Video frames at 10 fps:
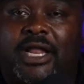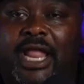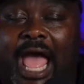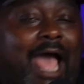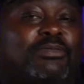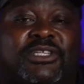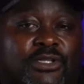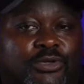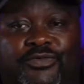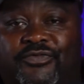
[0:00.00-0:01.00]

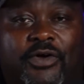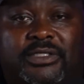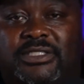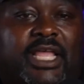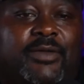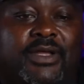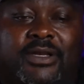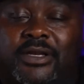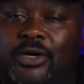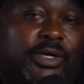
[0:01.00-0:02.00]
absolute false statement.
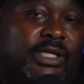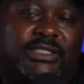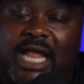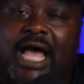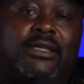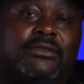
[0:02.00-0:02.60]
No, it is not.